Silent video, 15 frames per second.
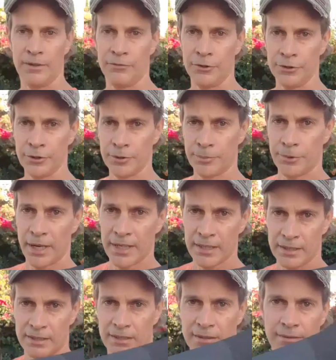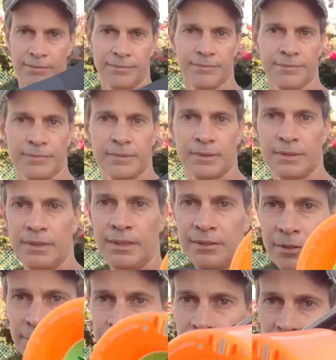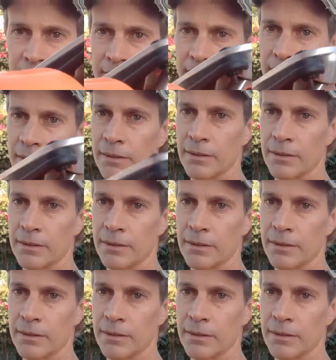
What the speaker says: If you're new to brackets, these are brackets.